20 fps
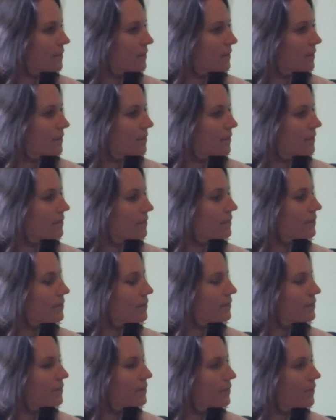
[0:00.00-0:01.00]

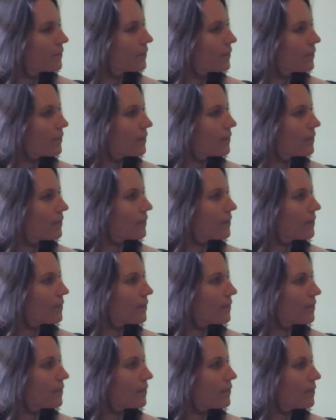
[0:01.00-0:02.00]

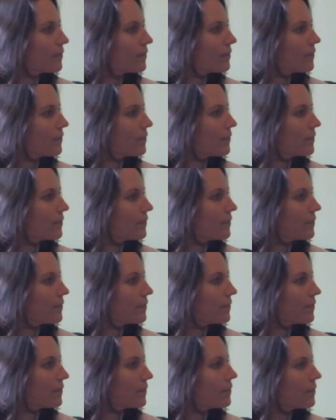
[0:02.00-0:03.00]

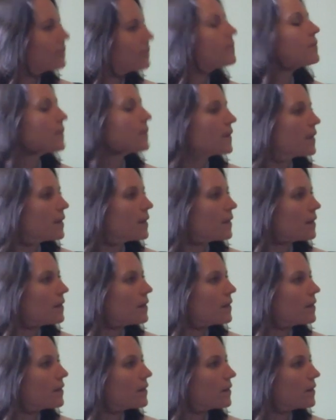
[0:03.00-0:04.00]

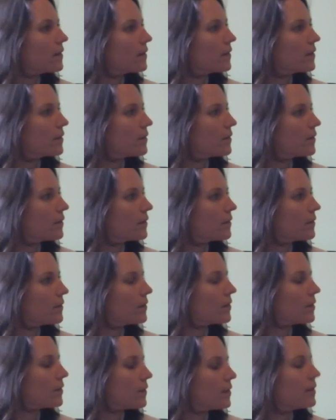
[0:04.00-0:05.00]

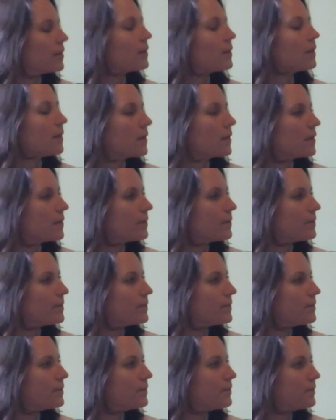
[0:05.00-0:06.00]

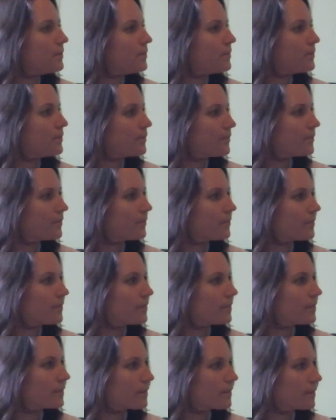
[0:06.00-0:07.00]

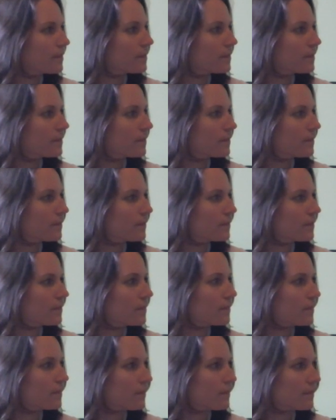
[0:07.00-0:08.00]
(silent)